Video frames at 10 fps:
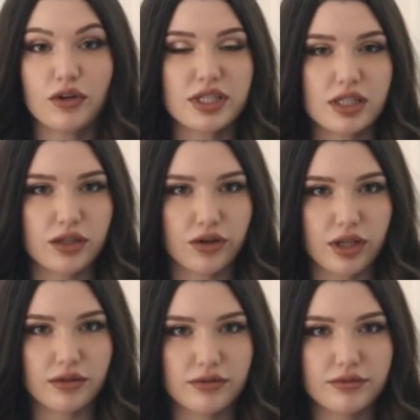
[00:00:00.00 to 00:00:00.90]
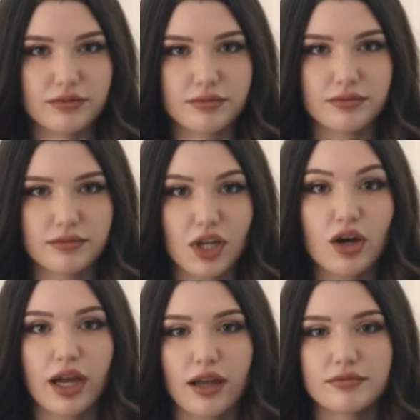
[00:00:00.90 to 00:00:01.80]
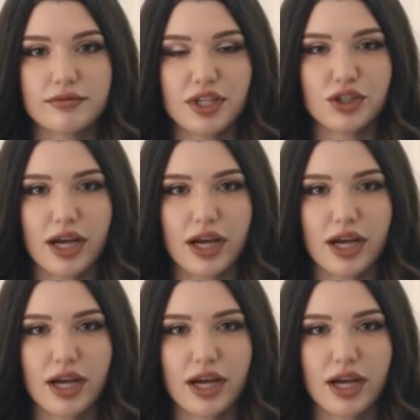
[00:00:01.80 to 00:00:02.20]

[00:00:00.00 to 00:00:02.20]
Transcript: Focused and creative. And hot. Okay. Okay.